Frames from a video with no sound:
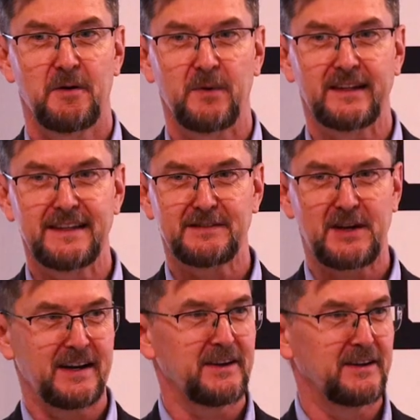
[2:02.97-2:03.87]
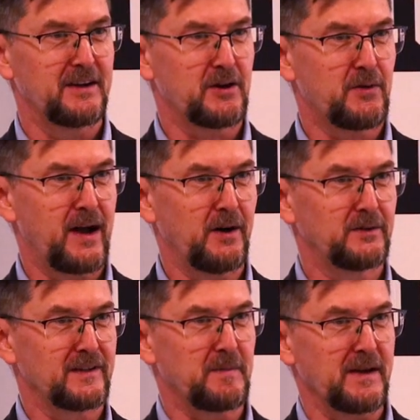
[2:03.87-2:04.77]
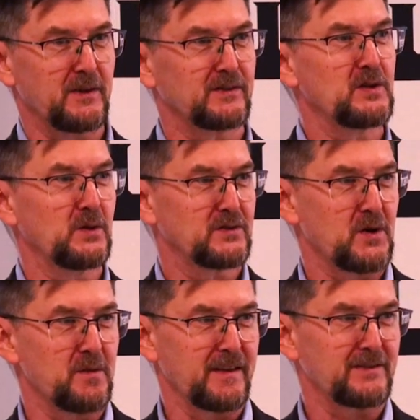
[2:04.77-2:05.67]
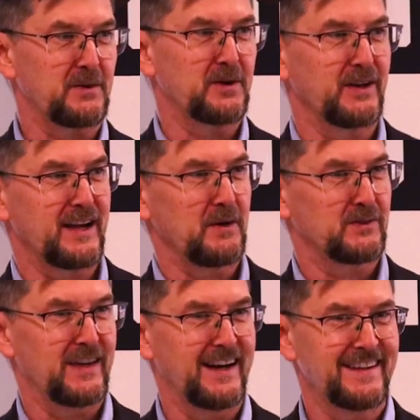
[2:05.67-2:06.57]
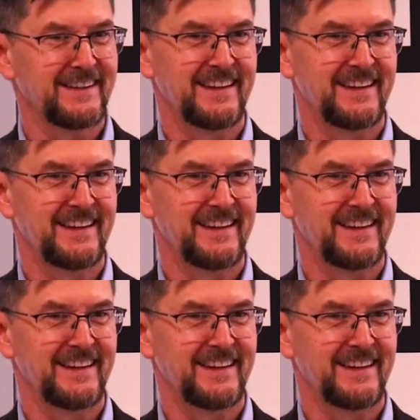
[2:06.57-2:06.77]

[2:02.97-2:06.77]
we at least got a crowd despite the snowstorm that's going on outside.